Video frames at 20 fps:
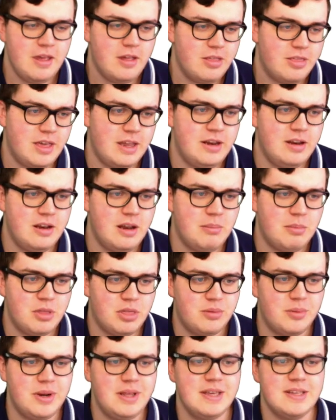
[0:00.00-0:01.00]
Then number
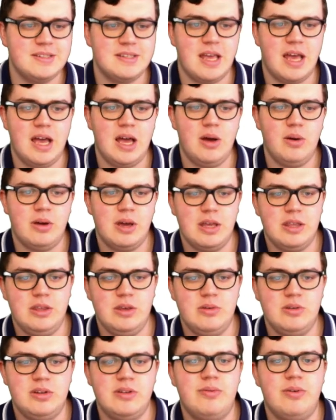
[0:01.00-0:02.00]
3 is how can you
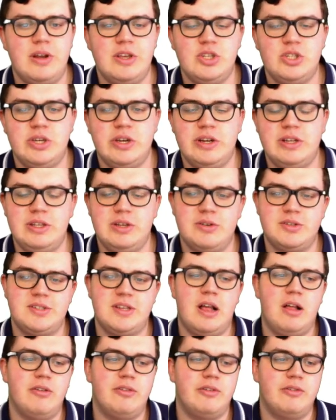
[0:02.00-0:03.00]
differentiate
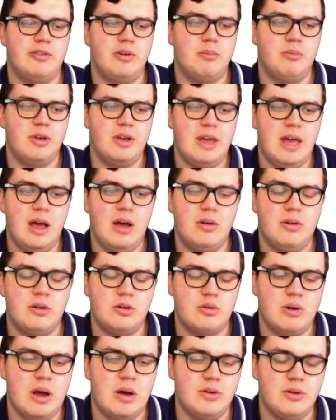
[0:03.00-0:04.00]
yourself from the
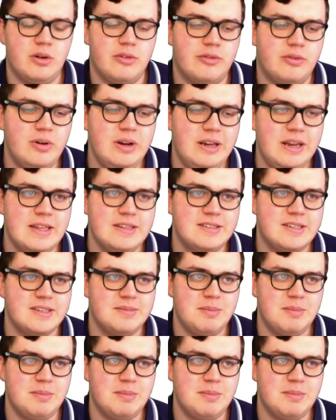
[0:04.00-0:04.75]
crowd of freelancers?